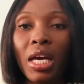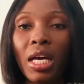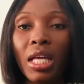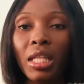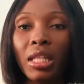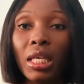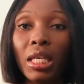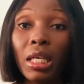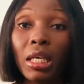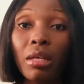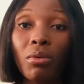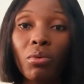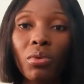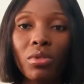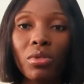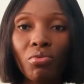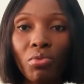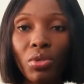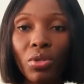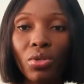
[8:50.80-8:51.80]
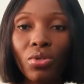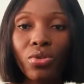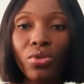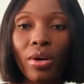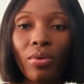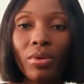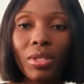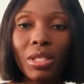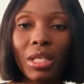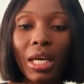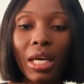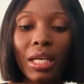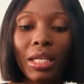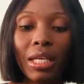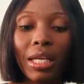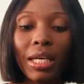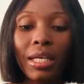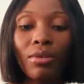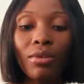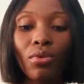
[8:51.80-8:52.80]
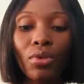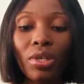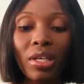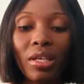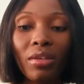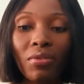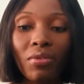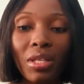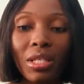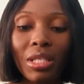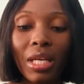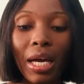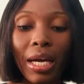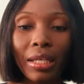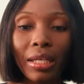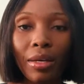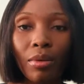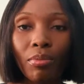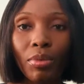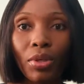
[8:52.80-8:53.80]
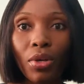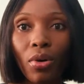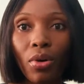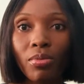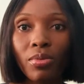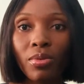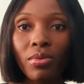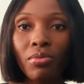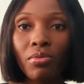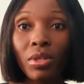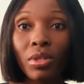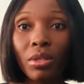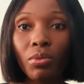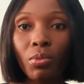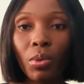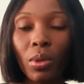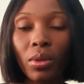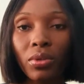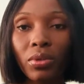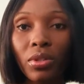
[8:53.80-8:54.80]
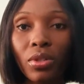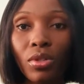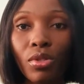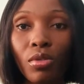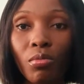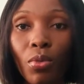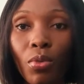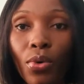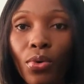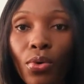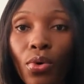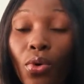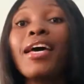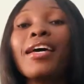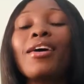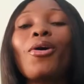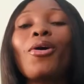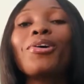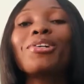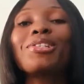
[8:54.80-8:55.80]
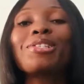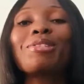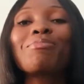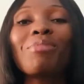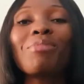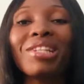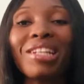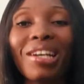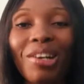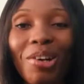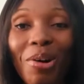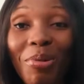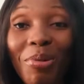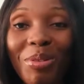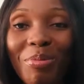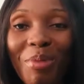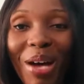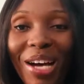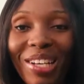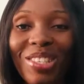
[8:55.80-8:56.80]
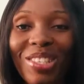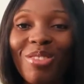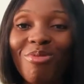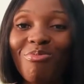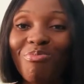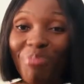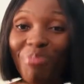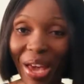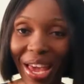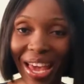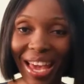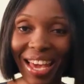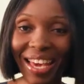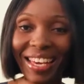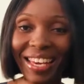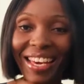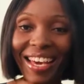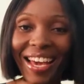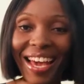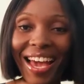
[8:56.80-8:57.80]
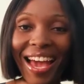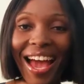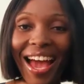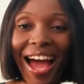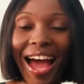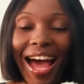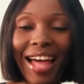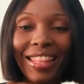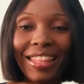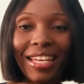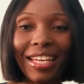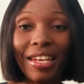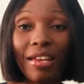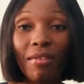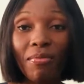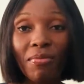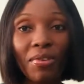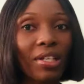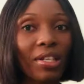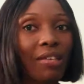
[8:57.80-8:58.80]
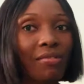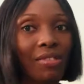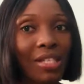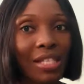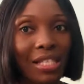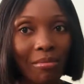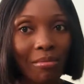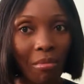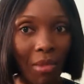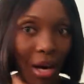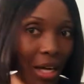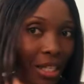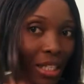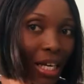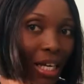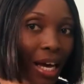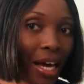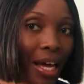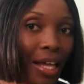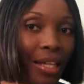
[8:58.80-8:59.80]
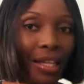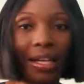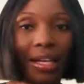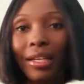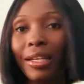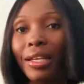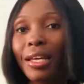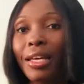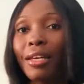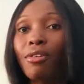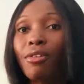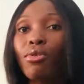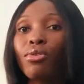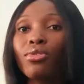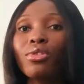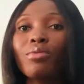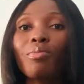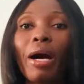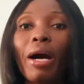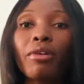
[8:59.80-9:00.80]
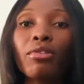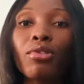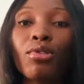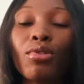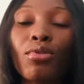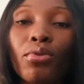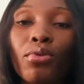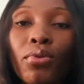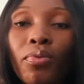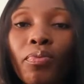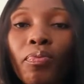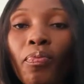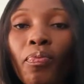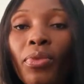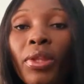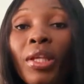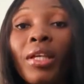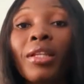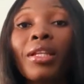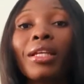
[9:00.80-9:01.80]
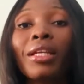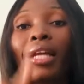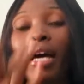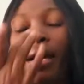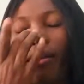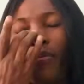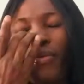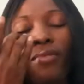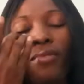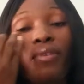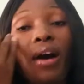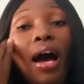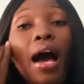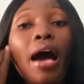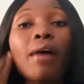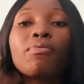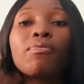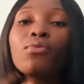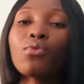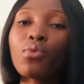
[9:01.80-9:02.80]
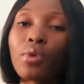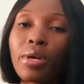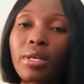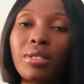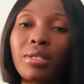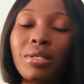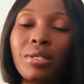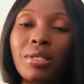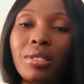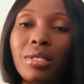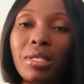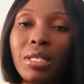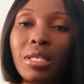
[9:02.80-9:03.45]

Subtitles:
Thinking it was real, so I was scared, like, okay, if this guy now becomes really wealthy tomorrow, or his mother comes back to beg, and then he forgives his mother, and then he goes back to the life of affluence,